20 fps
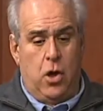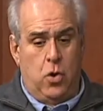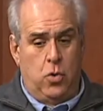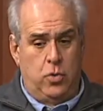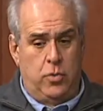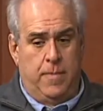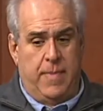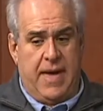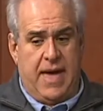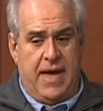
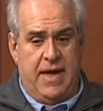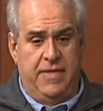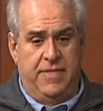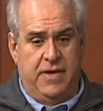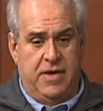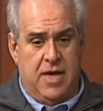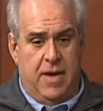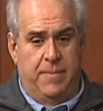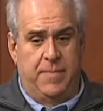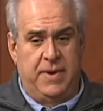owned by the
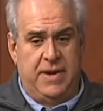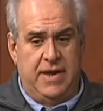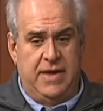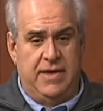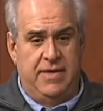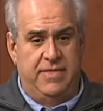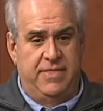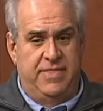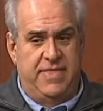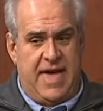
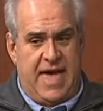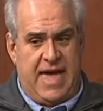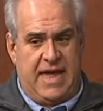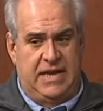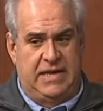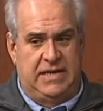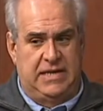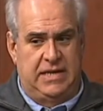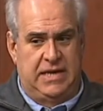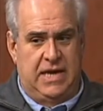company
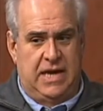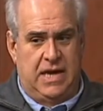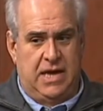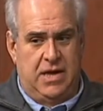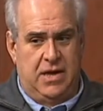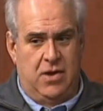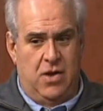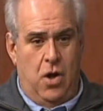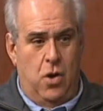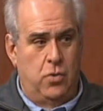that
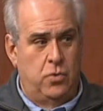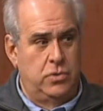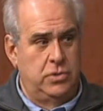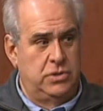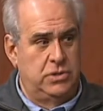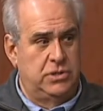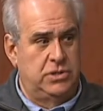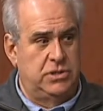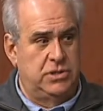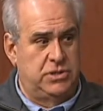
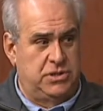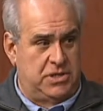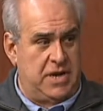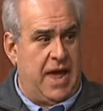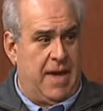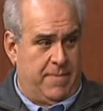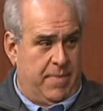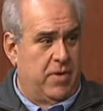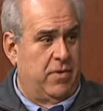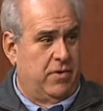owns
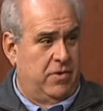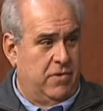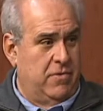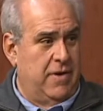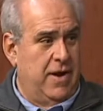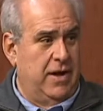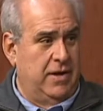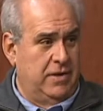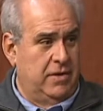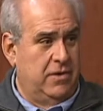Snapple, correct?